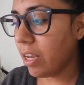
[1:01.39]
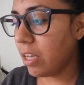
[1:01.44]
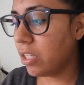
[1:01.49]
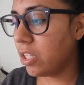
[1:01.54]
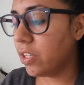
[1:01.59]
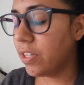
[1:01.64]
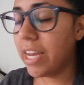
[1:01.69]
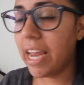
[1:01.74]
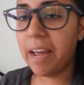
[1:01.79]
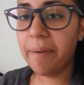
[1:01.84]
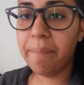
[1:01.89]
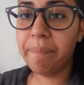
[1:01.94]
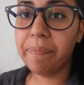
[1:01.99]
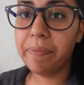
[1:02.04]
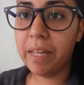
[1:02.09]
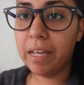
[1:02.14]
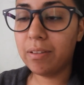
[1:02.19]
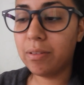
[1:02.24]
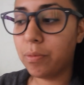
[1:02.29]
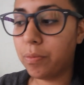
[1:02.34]
So yeah,
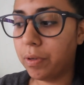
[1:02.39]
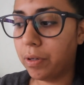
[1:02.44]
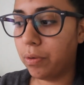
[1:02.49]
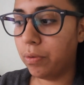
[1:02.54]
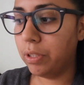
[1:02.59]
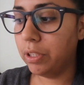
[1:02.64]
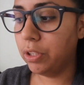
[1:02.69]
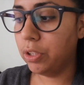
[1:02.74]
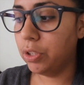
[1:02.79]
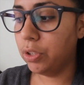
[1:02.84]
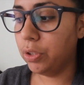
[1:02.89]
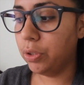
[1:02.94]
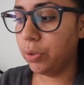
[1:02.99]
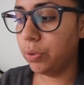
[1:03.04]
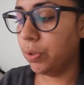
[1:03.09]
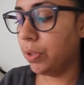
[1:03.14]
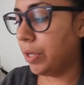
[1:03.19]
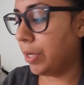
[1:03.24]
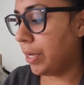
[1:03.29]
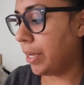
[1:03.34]
that's what we're going to do.